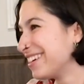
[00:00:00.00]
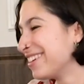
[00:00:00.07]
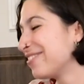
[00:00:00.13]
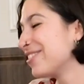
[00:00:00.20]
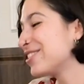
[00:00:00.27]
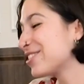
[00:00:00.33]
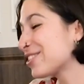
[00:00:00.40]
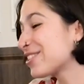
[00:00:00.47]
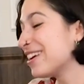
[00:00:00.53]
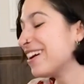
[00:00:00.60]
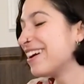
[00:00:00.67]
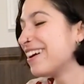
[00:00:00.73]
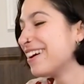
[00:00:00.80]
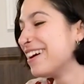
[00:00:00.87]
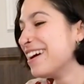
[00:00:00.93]
which is
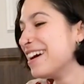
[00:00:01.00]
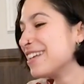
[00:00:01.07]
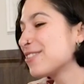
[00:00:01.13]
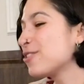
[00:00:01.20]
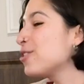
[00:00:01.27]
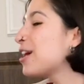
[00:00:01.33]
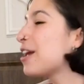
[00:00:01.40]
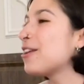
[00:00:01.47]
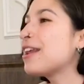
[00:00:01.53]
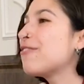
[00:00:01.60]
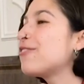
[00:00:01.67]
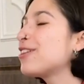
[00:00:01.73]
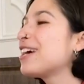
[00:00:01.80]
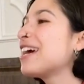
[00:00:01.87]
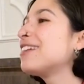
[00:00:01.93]
so you can never
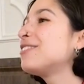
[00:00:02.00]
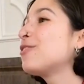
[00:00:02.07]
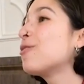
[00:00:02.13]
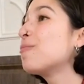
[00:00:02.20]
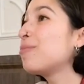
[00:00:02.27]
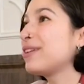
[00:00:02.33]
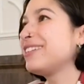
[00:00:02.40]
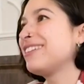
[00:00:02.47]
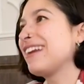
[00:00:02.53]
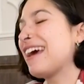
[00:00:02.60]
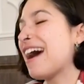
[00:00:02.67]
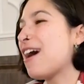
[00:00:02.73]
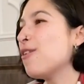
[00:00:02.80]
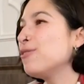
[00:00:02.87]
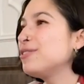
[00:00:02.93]
get completely
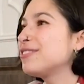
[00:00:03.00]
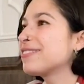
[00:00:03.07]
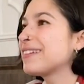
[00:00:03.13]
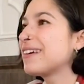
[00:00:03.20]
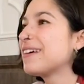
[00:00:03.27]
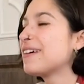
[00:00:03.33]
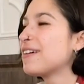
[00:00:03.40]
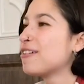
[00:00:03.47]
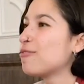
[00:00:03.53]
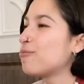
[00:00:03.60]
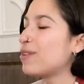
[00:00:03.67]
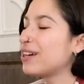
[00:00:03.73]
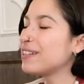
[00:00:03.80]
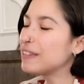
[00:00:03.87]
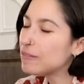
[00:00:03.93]
out.
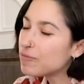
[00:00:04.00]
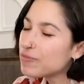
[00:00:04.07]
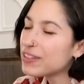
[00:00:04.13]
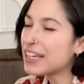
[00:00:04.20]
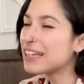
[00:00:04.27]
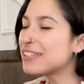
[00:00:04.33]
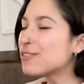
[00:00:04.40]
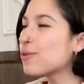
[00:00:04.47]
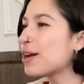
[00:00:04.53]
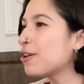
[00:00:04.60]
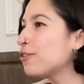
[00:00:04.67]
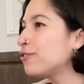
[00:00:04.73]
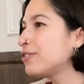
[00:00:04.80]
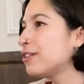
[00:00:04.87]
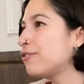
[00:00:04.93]
But it's one
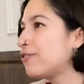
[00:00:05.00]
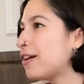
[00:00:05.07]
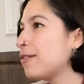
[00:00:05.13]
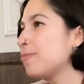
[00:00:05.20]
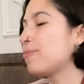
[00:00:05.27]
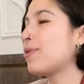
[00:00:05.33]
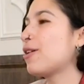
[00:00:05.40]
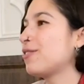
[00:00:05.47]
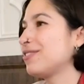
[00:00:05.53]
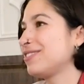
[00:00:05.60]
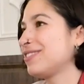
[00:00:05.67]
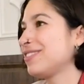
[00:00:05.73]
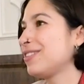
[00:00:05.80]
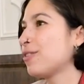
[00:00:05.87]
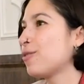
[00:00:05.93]
of the fun parts.
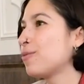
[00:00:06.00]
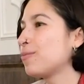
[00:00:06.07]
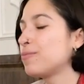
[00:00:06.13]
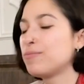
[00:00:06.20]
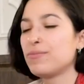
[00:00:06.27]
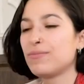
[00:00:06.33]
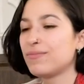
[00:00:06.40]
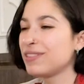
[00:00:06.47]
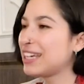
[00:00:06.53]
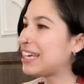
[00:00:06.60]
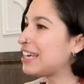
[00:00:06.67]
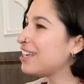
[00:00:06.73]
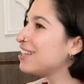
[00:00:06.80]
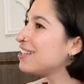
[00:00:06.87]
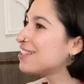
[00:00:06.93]

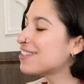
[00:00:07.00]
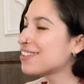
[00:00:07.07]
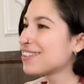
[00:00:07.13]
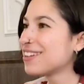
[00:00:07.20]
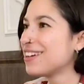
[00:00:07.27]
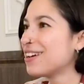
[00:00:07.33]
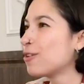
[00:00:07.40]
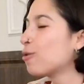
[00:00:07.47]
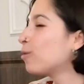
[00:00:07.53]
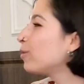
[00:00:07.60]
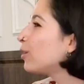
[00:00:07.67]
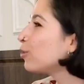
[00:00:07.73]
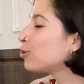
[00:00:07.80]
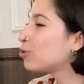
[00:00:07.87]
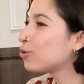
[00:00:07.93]
Kids when we
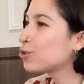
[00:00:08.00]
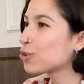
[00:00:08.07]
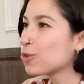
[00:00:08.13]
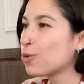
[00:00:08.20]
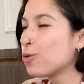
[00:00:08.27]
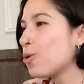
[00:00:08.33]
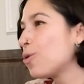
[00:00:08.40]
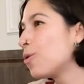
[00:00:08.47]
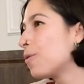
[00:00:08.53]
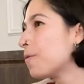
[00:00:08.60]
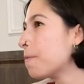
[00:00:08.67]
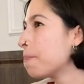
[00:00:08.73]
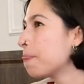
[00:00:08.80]
go to school.